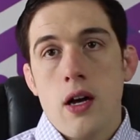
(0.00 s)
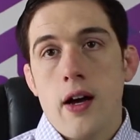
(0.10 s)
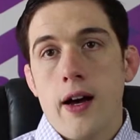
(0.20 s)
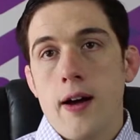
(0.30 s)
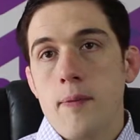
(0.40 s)

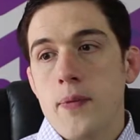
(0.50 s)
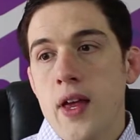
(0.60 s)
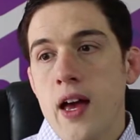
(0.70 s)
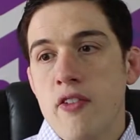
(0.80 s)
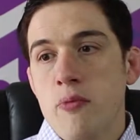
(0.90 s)

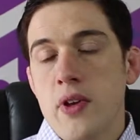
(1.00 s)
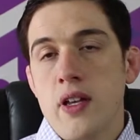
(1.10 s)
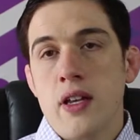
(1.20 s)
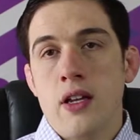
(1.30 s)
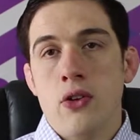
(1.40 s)
have
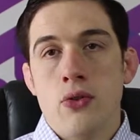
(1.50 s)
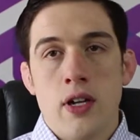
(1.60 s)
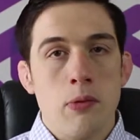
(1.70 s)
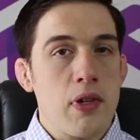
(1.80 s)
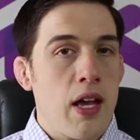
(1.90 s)
been
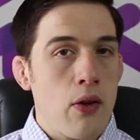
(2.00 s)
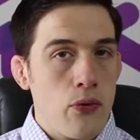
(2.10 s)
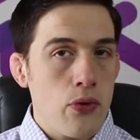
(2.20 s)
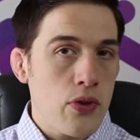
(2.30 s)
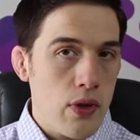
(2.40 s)
incredibly
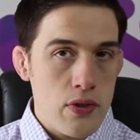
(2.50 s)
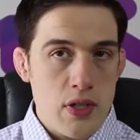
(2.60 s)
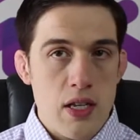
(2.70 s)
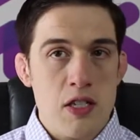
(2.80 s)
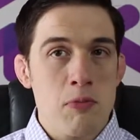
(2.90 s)
helpful to the
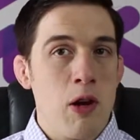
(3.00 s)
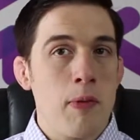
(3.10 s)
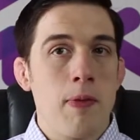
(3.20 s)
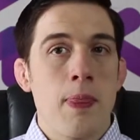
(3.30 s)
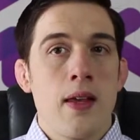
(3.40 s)
OurSociety
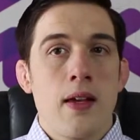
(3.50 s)
Experiment.